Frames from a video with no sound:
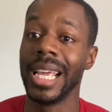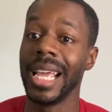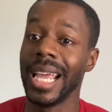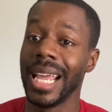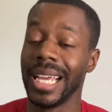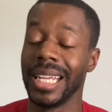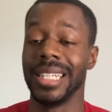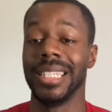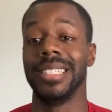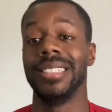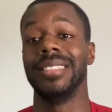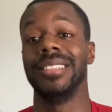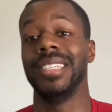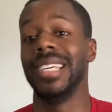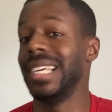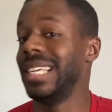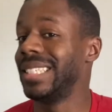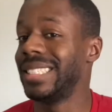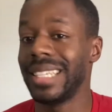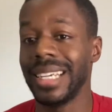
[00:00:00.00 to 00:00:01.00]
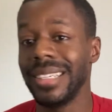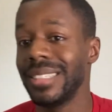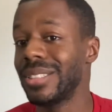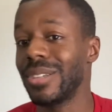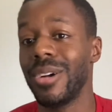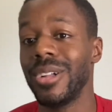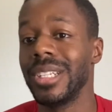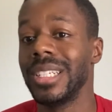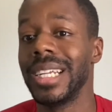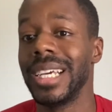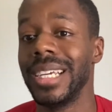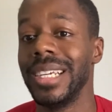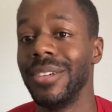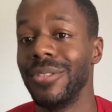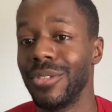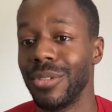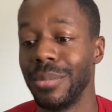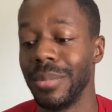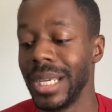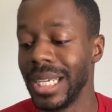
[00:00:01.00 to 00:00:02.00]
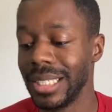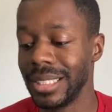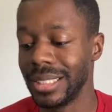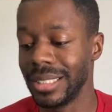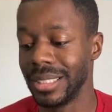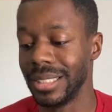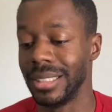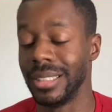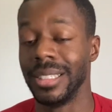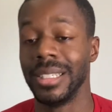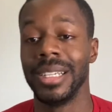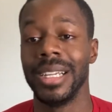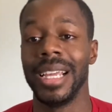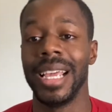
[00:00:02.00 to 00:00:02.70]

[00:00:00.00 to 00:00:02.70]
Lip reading: and it takes all of that information